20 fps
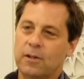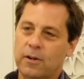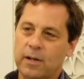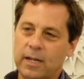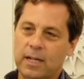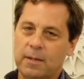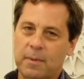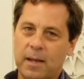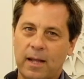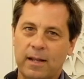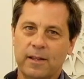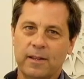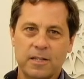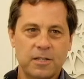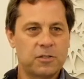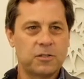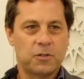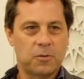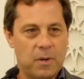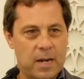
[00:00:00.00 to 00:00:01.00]
learning about
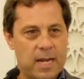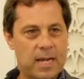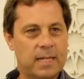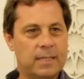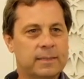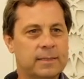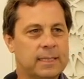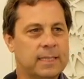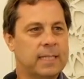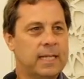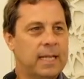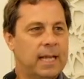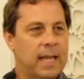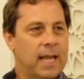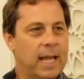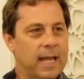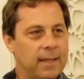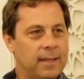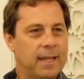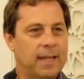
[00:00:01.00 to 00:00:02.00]
this terrain
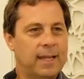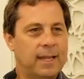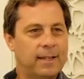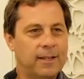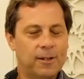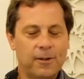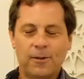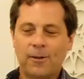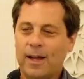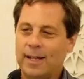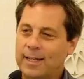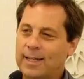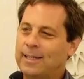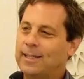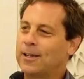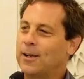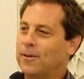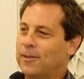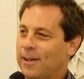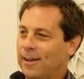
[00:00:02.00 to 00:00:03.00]
and thinking, you know, I need
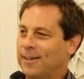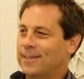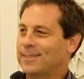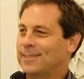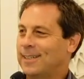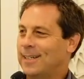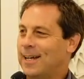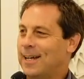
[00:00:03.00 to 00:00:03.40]
to go there.